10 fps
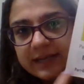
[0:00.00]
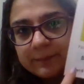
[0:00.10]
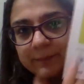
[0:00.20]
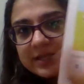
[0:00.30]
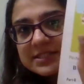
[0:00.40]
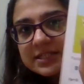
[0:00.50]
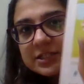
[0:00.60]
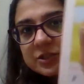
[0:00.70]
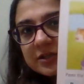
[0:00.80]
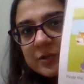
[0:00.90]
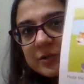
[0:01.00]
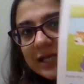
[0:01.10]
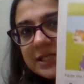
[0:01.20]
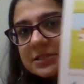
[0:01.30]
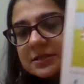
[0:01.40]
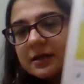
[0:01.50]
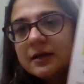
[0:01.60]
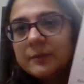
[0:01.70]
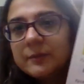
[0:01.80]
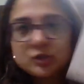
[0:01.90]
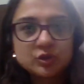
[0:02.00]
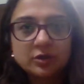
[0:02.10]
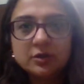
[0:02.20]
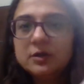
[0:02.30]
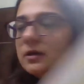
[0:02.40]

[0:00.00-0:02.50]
and pasting it on the right picture.